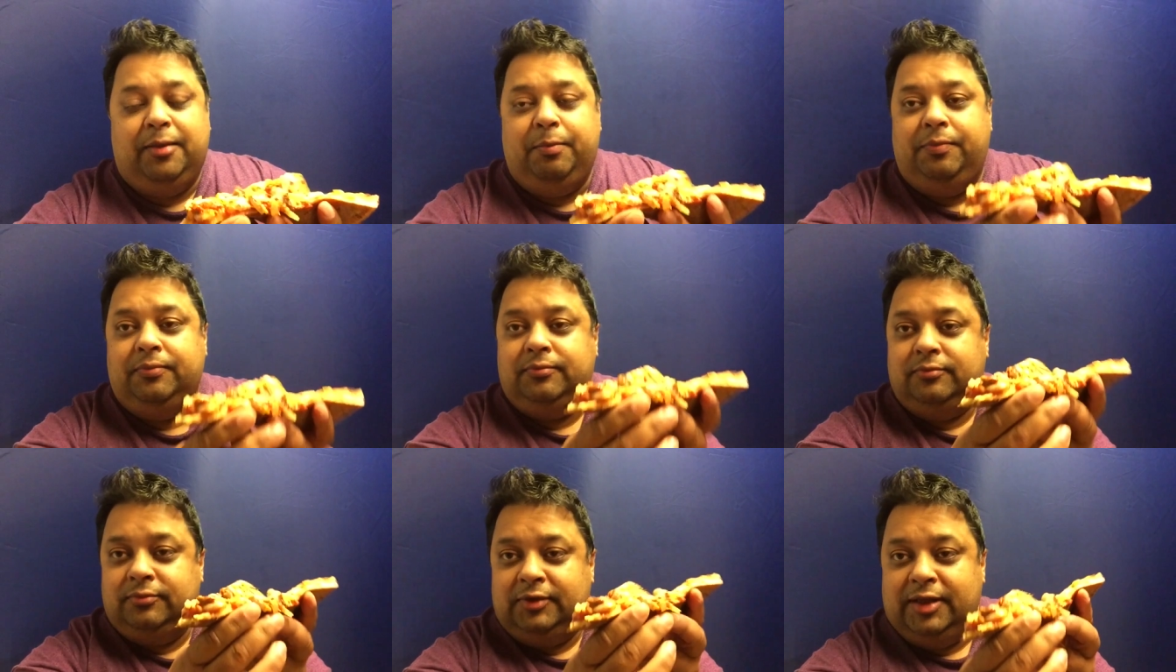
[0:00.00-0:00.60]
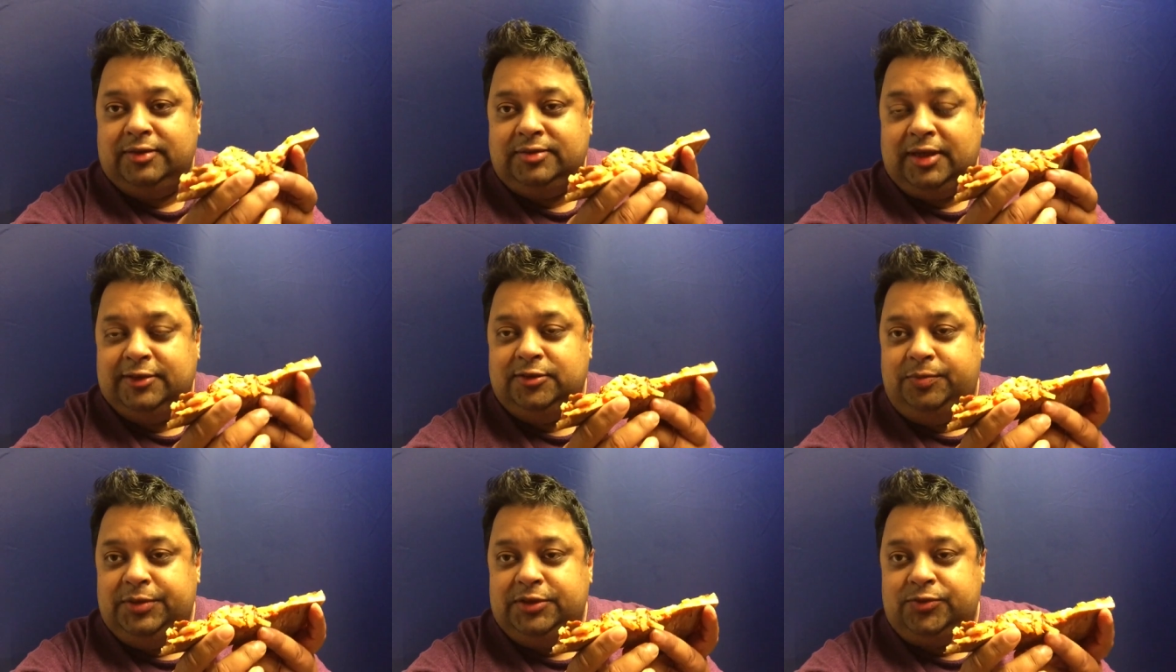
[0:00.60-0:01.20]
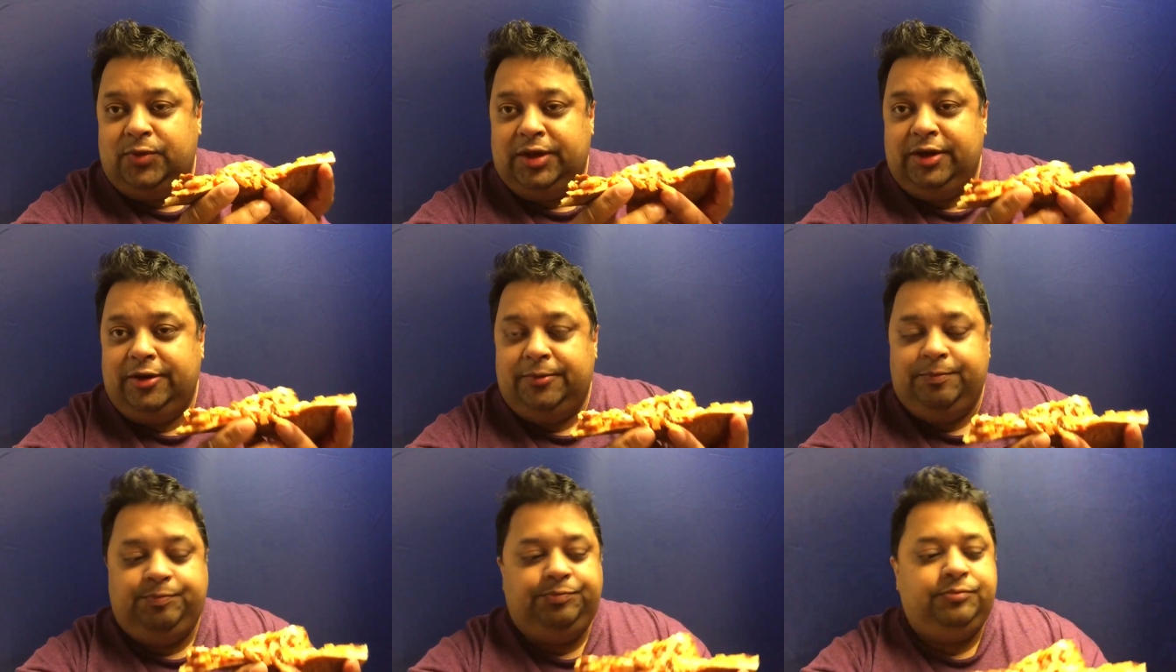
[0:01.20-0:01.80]
that, that slice of pizza right
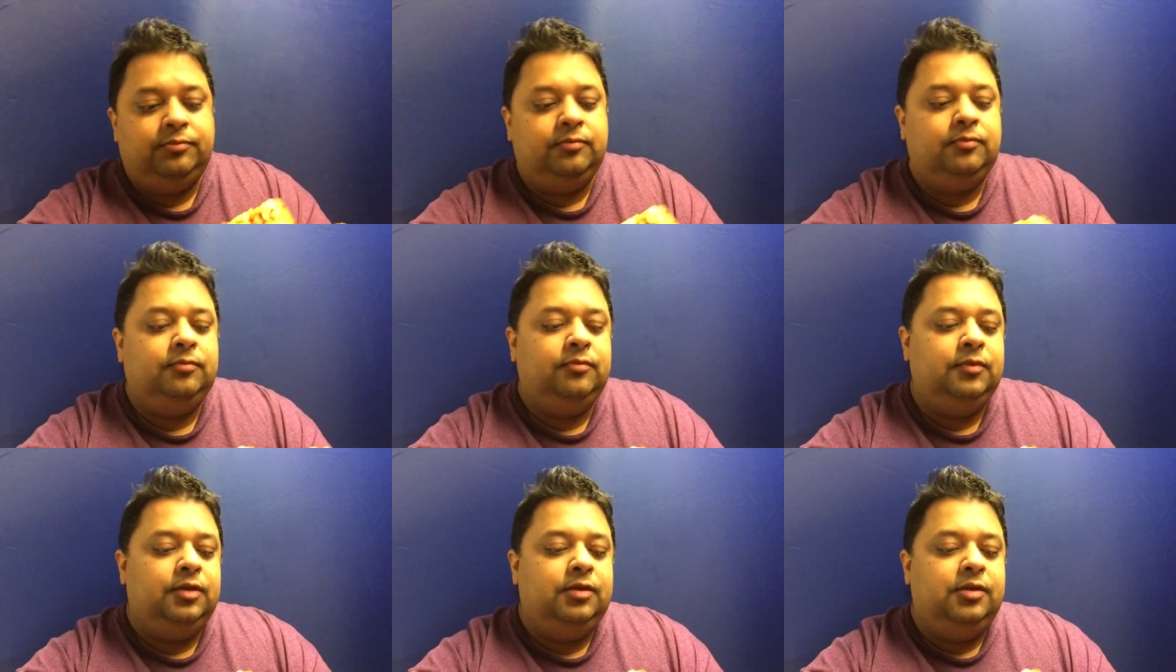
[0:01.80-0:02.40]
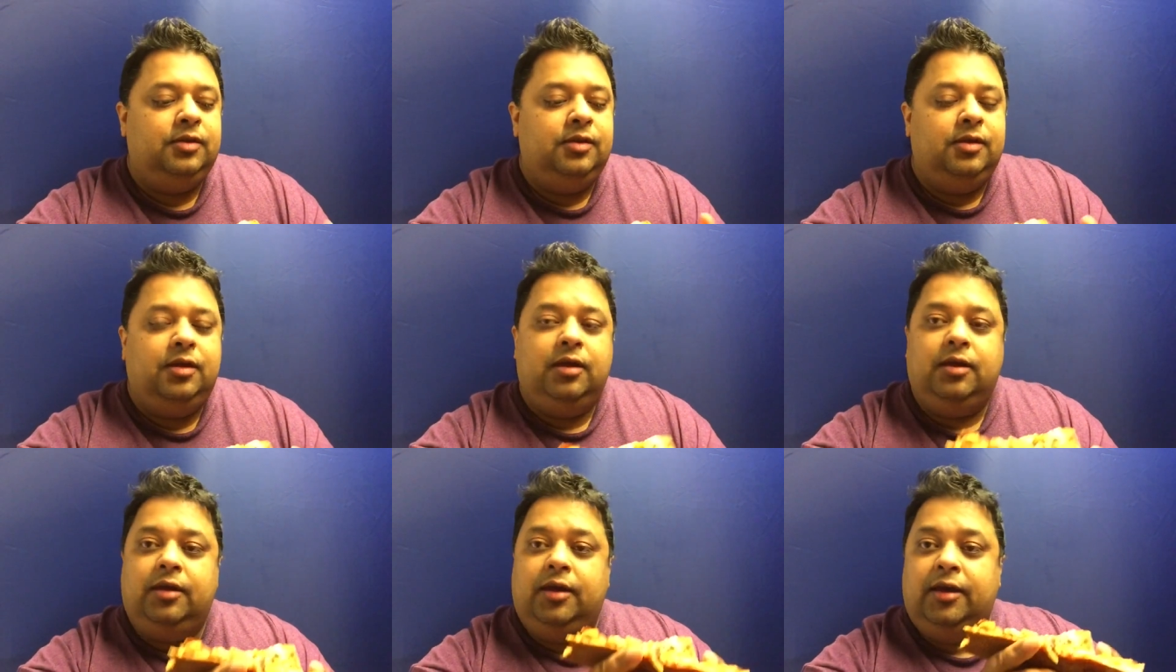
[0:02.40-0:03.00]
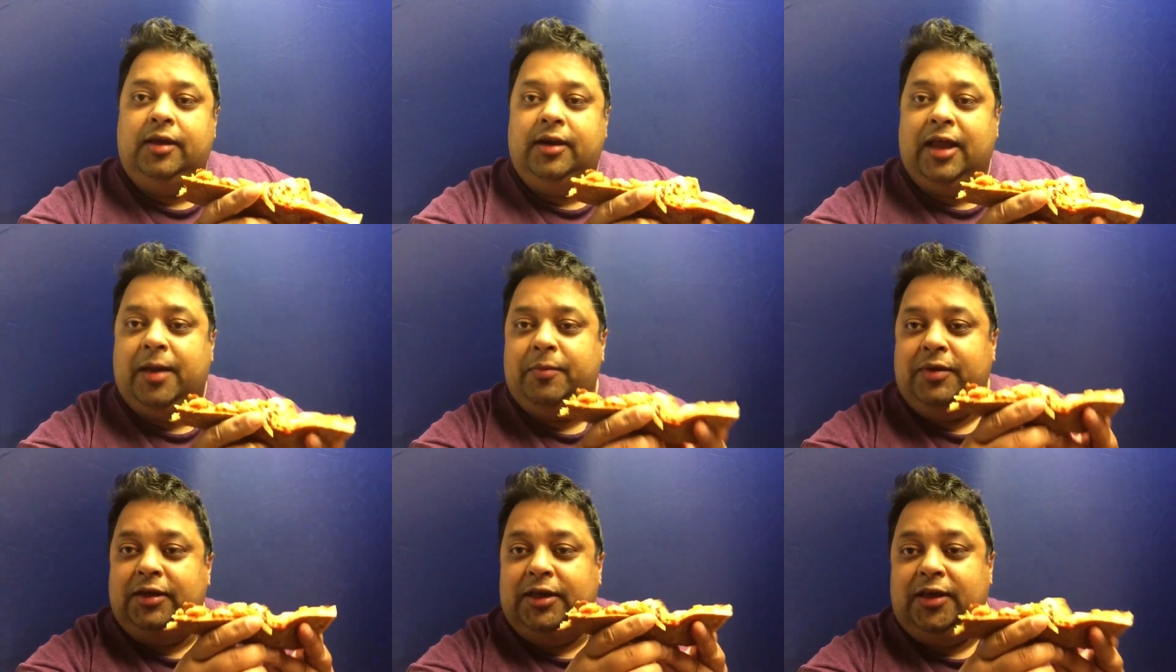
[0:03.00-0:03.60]
here. And
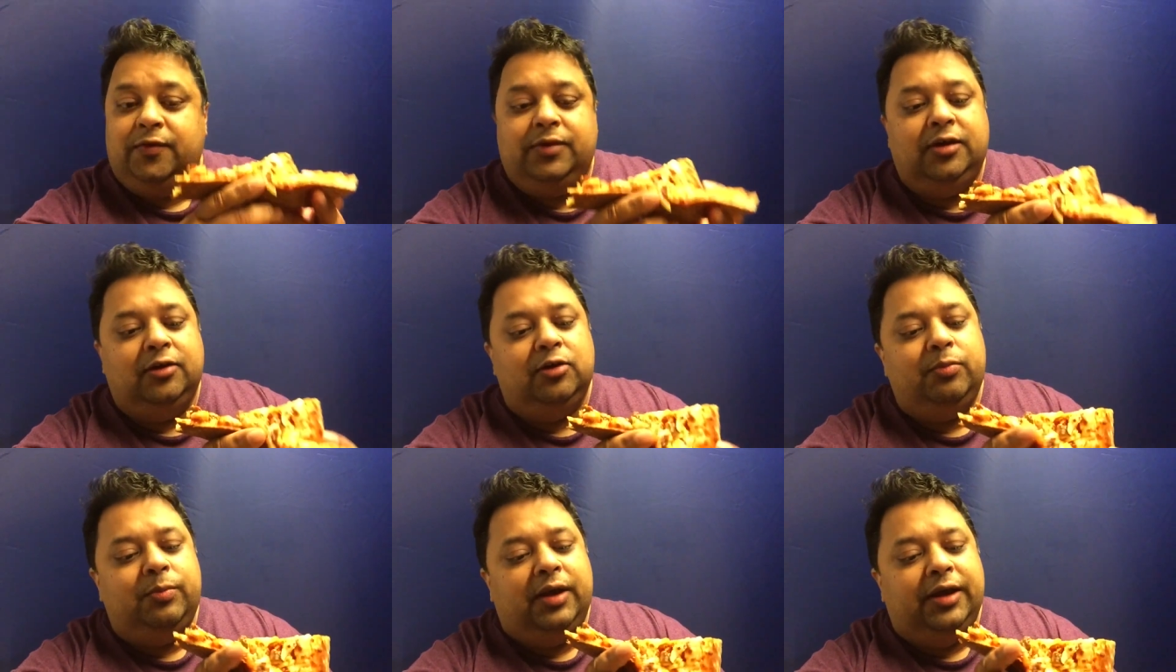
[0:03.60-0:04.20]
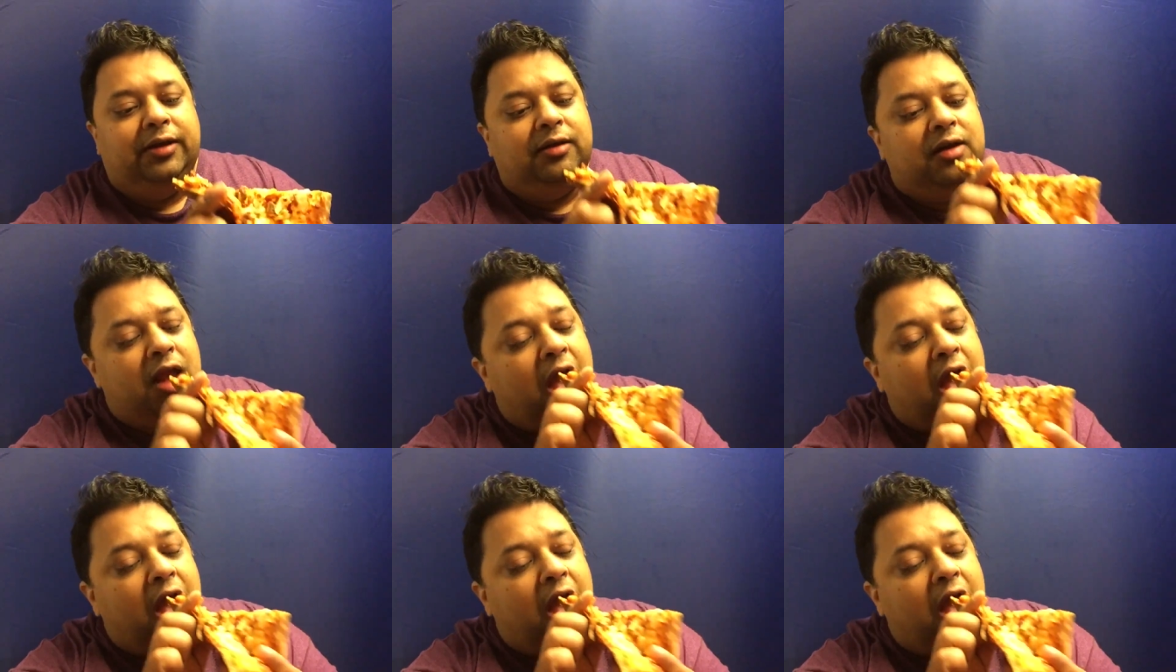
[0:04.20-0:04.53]
I'm going to give it a good bite.